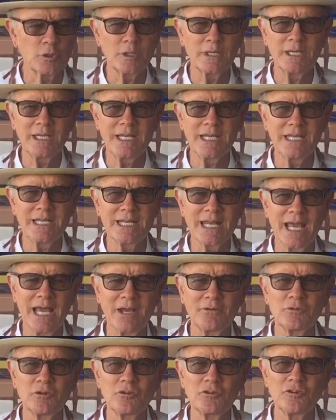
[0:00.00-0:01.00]
going to need to
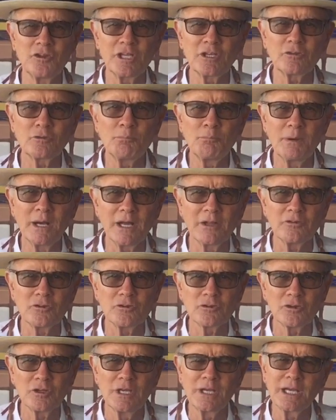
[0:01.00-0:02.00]
have 6
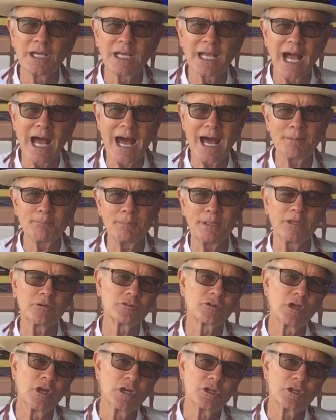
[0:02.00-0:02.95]
months copies